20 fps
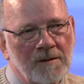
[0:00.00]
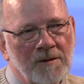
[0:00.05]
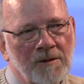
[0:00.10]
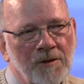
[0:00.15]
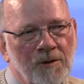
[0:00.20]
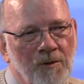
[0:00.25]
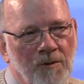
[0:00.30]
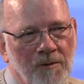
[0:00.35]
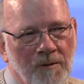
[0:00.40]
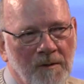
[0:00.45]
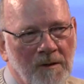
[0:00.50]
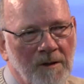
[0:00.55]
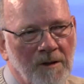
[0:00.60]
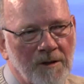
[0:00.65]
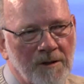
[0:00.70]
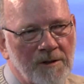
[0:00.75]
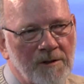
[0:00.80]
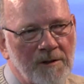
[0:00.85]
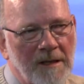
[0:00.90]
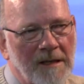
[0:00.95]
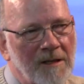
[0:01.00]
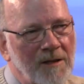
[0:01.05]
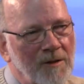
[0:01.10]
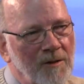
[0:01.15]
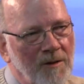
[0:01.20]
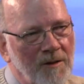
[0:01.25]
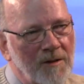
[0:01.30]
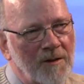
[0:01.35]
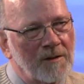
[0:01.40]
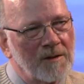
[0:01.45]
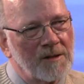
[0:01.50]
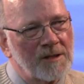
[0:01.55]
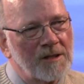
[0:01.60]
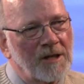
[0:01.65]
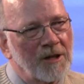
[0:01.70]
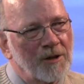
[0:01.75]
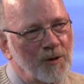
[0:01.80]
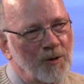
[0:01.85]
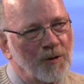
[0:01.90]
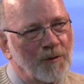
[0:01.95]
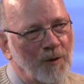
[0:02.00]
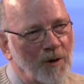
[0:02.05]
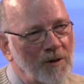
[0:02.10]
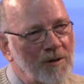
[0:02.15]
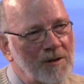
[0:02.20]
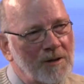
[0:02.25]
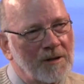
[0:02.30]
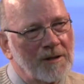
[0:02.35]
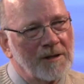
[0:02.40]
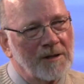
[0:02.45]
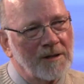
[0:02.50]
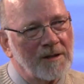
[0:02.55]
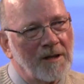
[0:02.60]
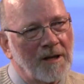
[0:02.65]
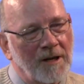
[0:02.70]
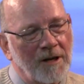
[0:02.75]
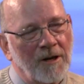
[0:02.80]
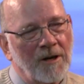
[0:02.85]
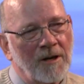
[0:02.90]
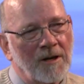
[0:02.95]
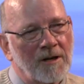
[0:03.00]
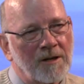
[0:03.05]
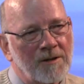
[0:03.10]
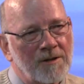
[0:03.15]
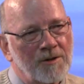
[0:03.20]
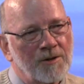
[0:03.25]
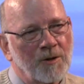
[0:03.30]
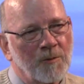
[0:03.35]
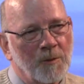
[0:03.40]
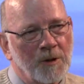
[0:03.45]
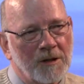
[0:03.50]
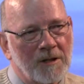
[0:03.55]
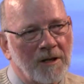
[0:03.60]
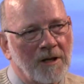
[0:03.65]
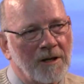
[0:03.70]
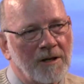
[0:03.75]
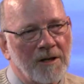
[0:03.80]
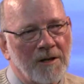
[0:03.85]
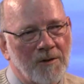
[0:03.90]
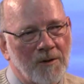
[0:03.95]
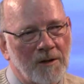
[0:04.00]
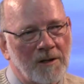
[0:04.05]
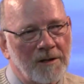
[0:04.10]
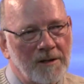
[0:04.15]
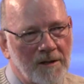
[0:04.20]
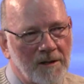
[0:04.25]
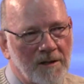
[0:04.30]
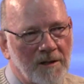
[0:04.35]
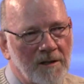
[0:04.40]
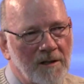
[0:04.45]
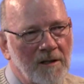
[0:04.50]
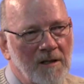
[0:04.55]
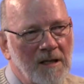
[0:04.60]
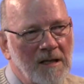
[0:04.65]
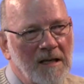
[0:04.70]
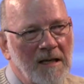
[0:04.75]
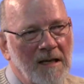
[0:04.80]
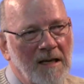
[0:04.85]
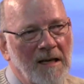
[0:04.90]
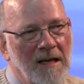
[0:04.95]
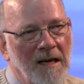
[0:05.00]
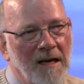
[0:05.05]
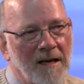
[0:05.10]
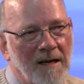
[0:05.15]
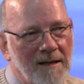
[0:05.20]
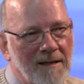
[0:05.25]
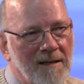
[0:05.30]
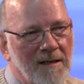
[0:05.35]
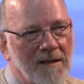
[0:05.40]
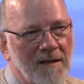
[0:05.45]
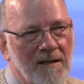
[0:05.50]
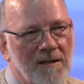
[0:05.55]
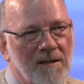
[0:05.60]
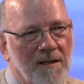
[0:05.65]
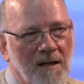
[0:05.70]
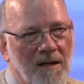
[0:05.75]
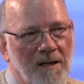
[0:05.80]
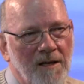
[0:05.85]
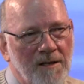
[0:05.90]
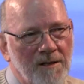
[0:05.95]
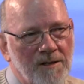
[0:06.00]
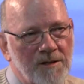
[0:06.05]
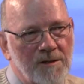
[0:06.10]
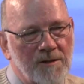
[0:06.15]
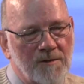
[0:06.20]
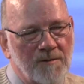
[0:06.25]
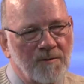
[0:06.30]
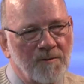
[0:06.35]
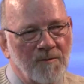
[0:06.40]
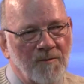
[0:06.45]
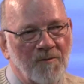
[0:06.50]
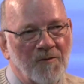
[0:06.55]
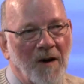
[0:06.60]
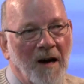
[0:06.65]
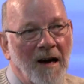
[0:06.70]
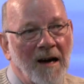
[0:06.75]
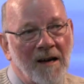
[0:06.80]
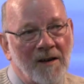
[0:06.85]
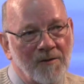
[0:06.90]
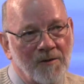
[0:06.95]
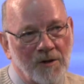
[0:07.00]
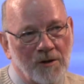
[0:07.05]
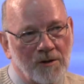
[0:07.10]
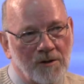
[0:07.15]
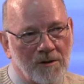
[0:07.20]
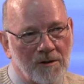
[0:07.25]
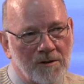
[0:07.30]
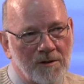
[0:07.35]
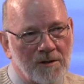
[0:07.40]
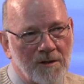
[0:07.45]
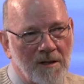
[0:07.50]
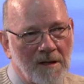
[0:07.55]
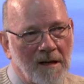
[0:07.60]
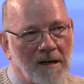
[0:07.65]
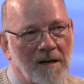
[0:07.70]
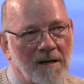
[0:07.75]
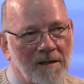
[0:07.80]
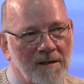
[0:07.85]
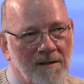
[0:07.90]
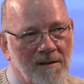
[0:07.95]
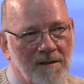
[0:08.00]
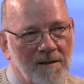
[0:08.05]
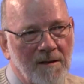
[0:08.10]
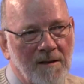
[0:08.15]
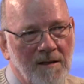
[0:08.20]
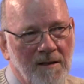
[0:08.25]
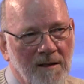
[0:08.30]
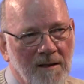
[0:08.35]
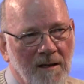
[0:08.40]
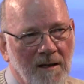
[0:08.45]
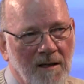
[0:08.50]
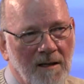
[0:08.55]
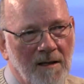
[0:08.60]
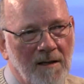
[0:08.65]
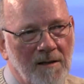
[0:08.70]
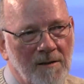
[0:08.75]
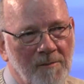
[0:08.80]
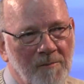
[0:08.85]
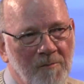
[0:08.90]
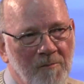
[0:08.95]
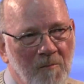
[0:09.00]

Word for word: you know, the state the state university in the area should be taking the lead, and I think in the last five years that uh,